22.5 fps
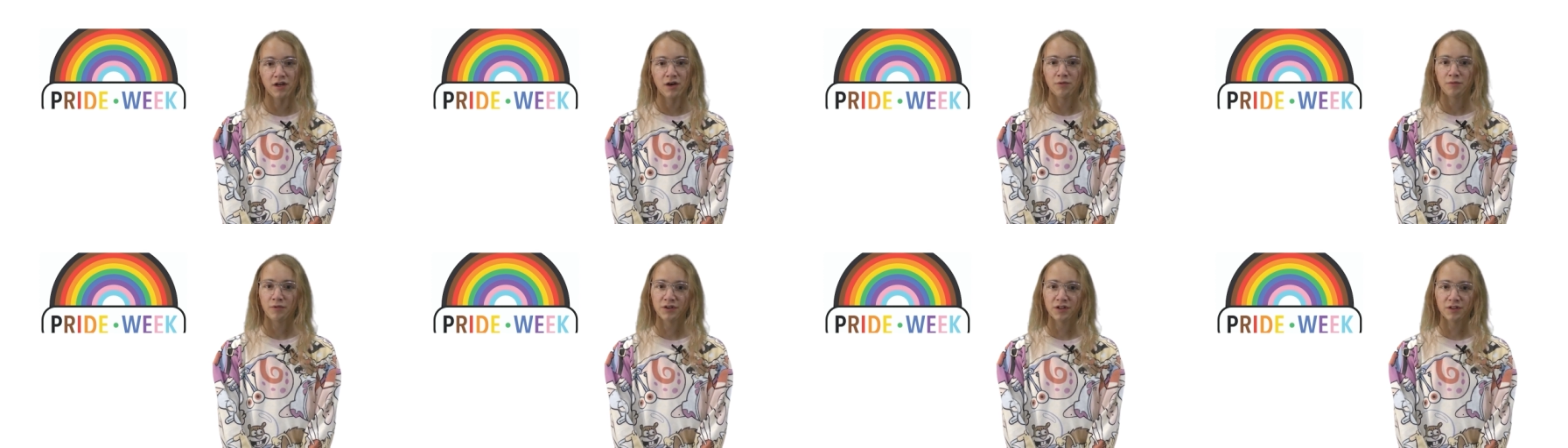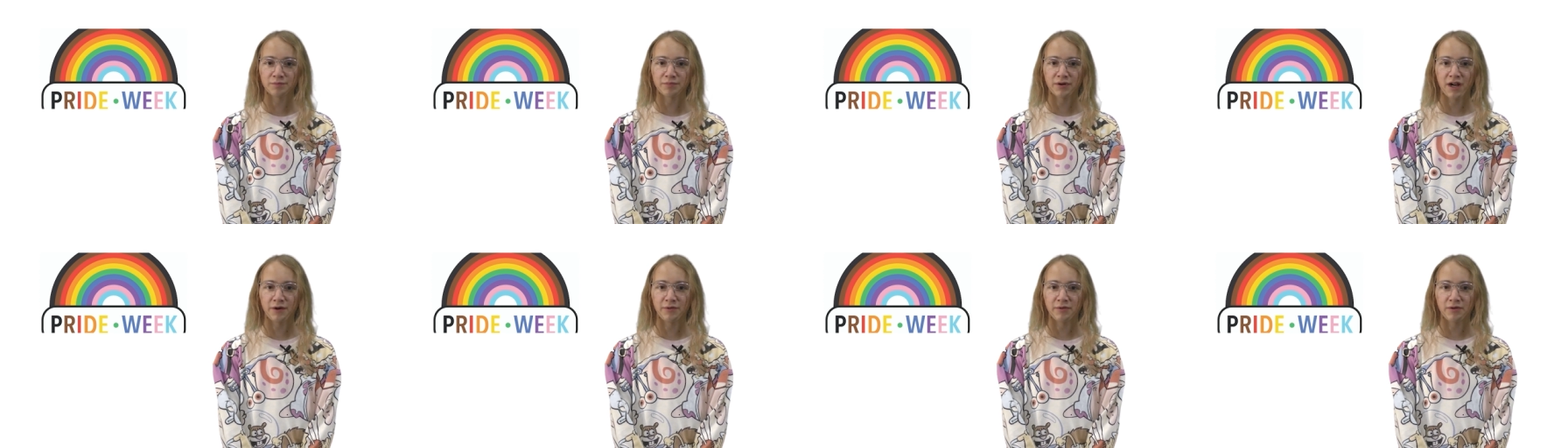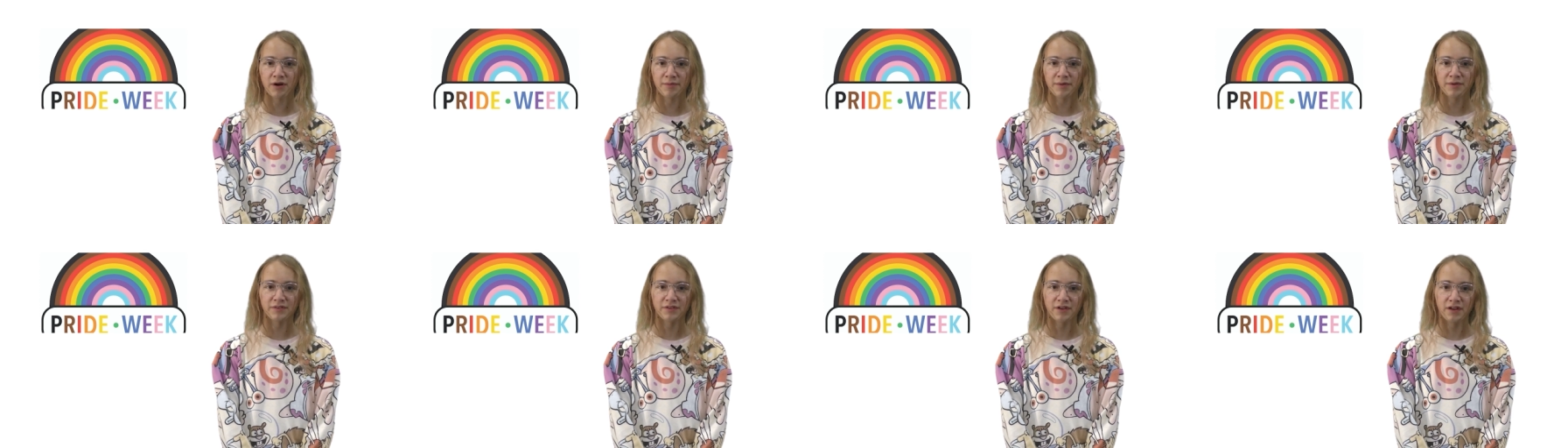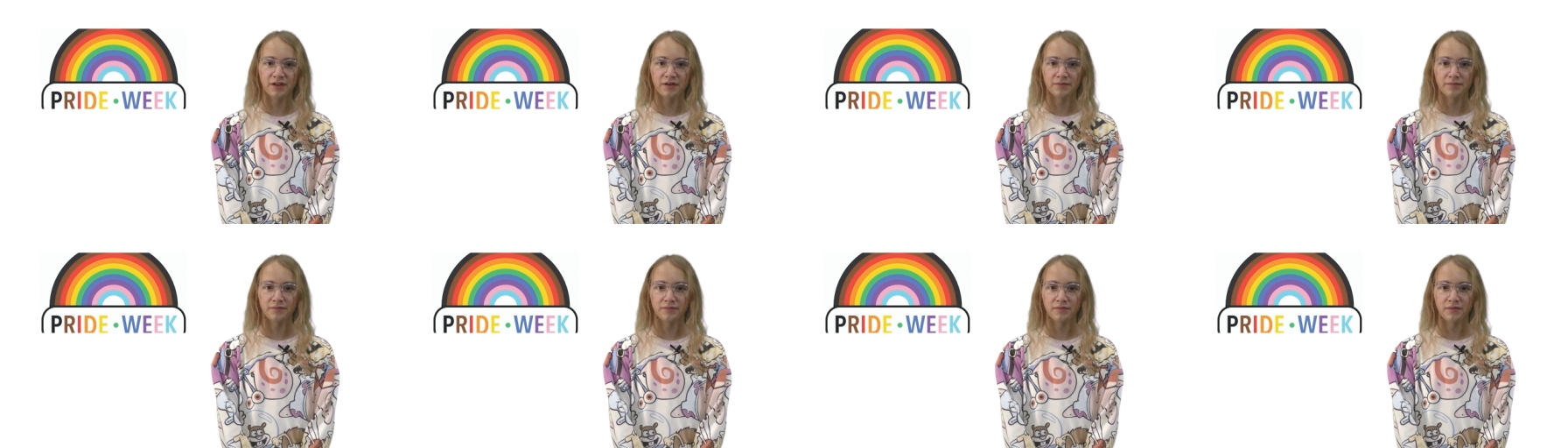What does Pride Week
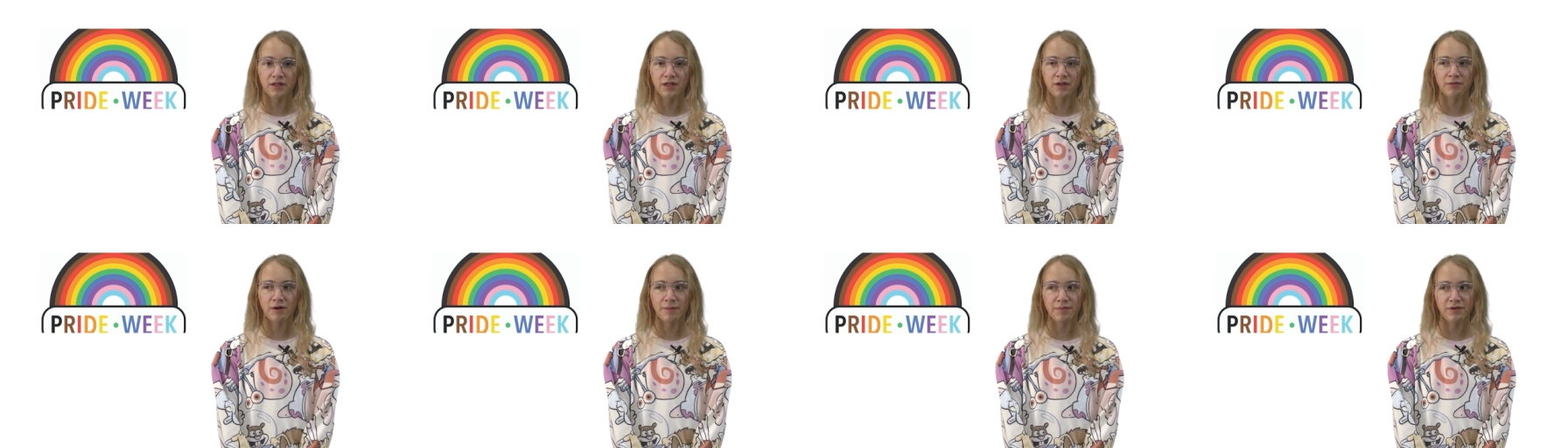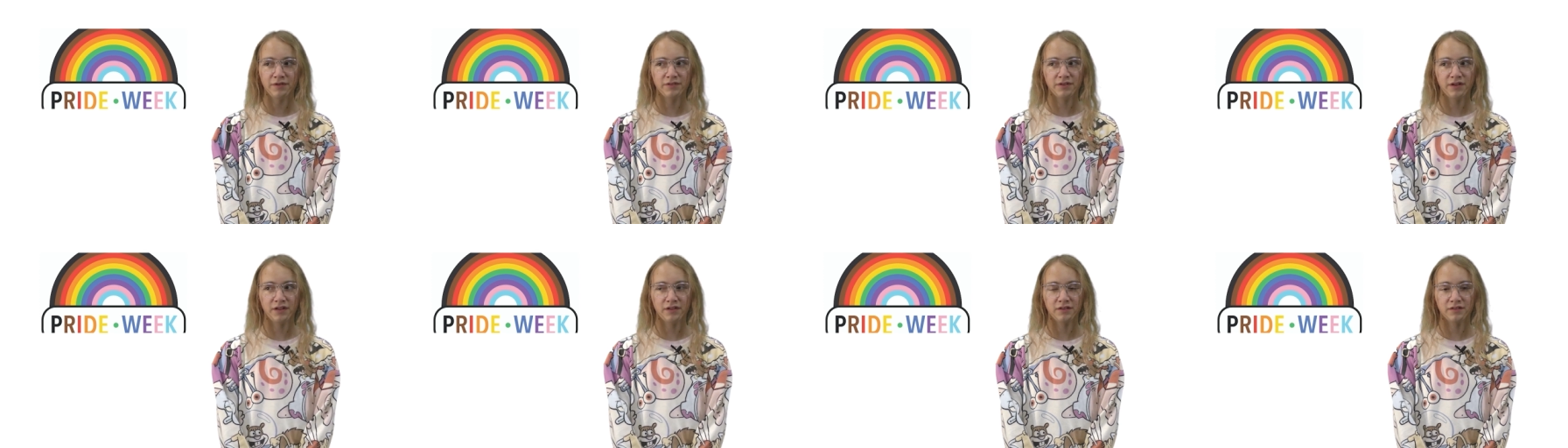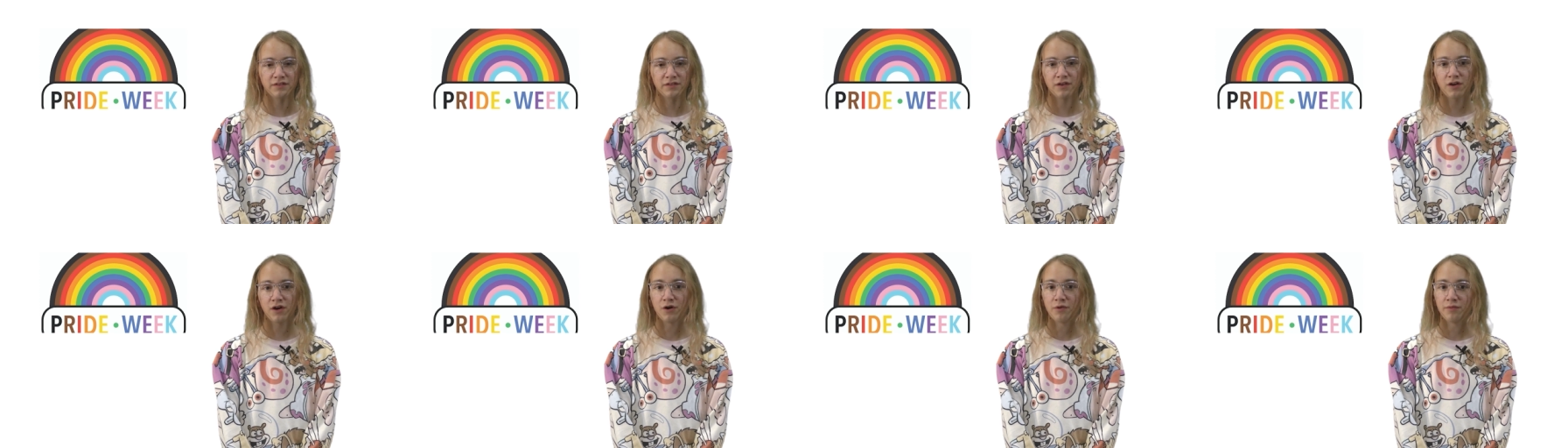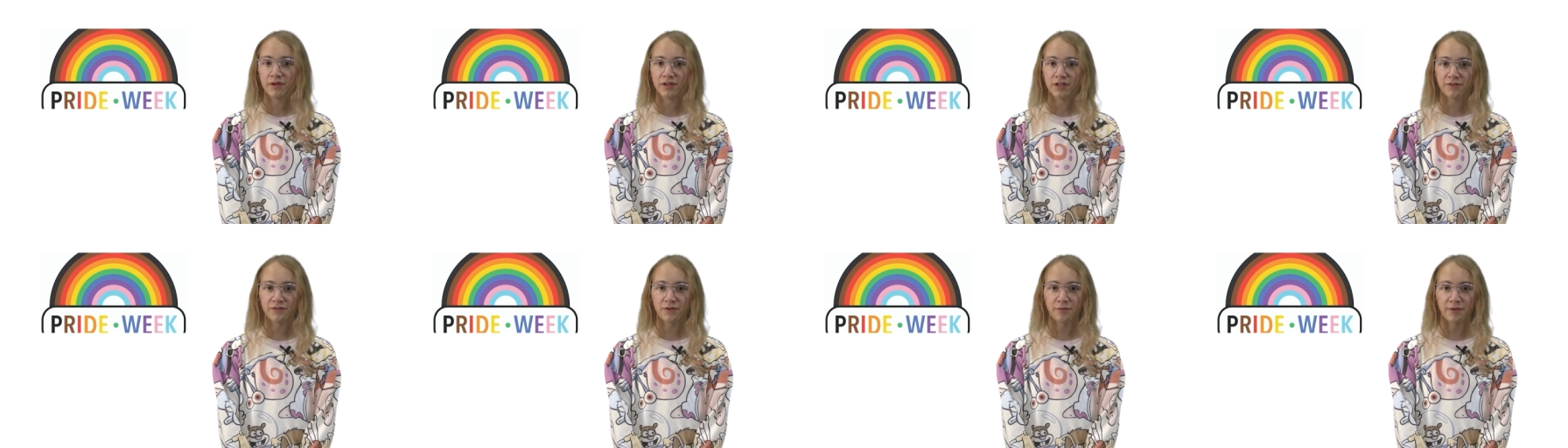represent? It represents a
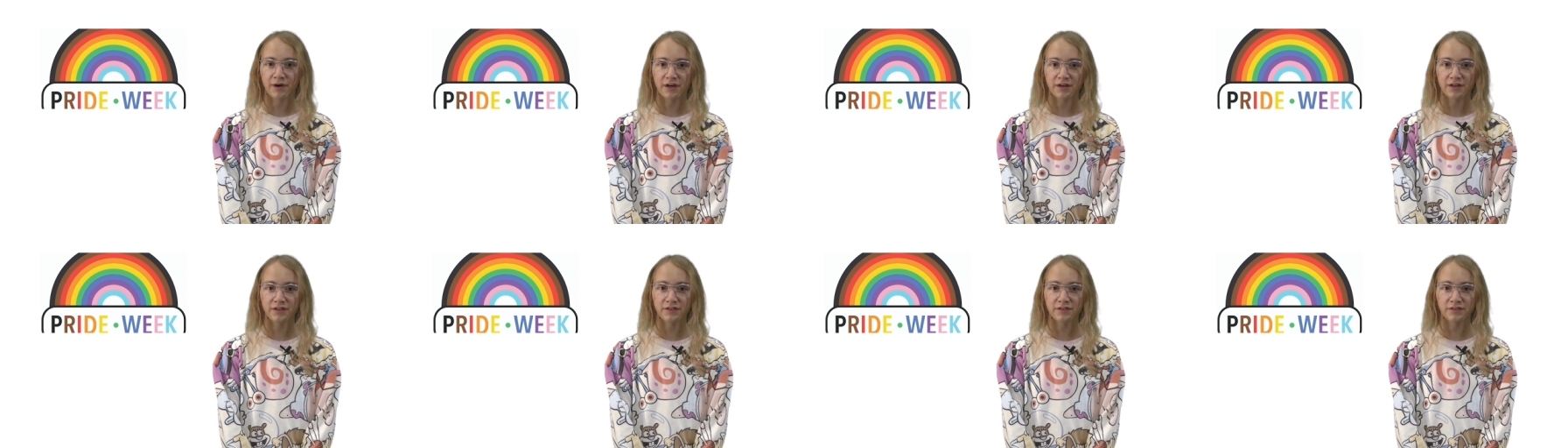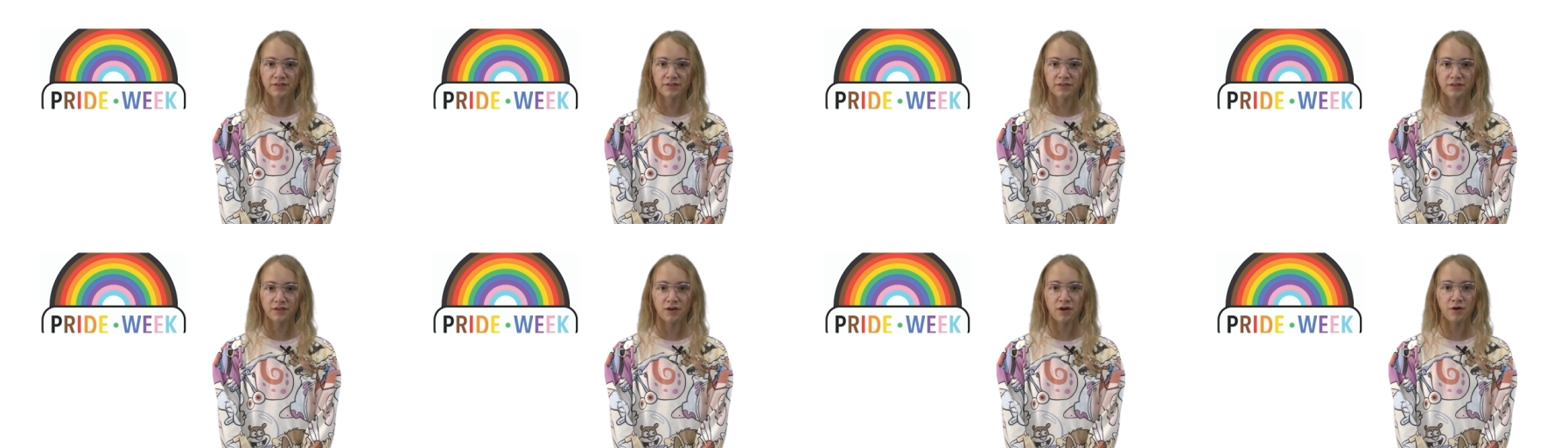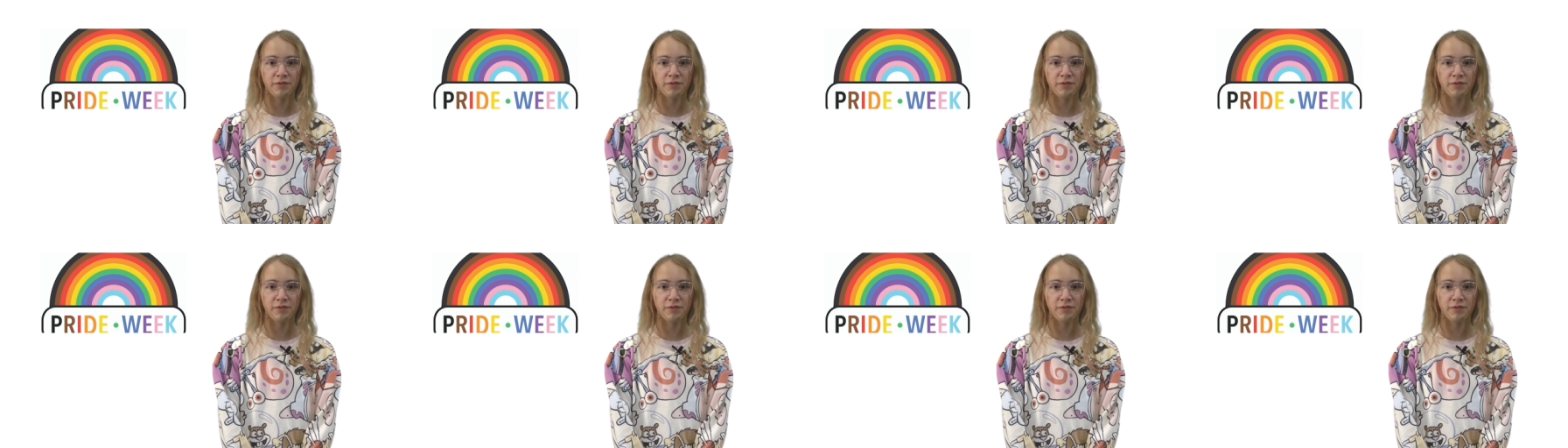week of awareness,